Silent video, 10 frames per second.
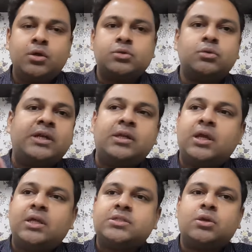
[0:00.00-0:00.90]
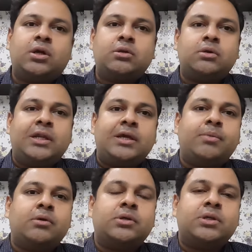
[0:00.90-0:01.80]
So, and it's not only
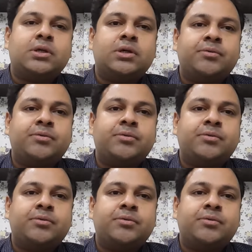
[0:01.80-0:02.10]
about